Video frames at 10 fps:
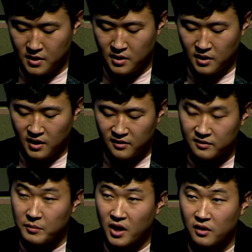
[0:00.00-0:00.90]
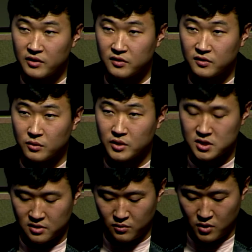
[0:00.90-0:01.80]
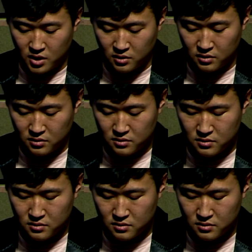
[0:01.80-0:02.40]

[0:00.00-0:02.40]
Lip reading: He smelled the sewage in the water.